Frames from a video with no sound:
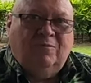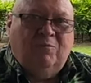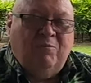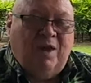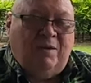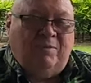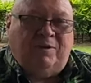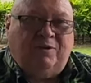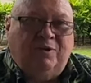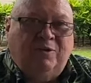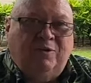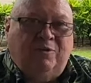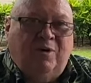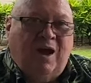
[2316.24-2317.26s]
Maybe
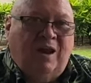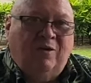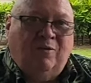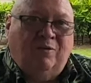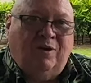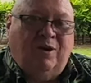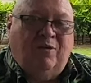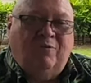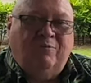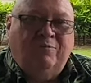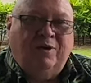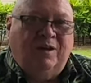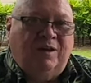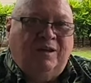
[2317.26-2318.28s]
two, I don't know.
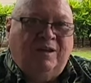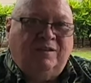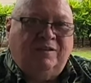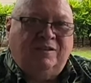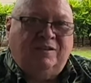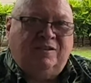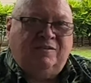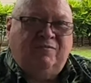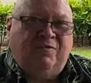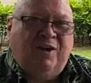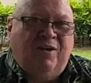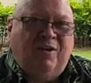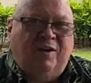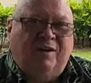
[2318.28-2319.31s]
But it's just
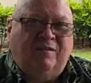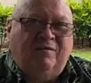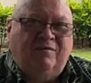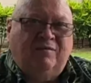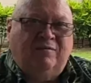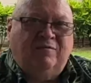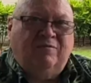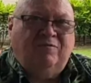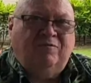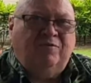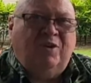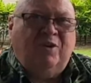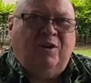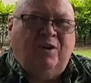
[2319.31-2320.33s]
very,
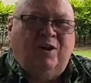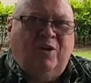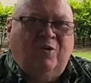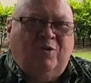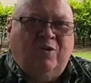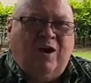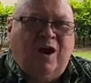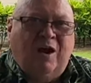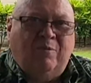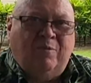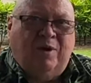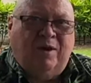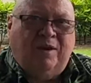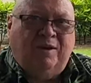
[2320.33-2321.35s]
very low crime
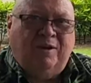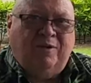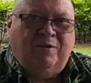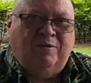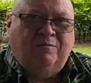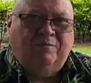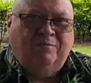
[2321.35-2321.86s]
rate here.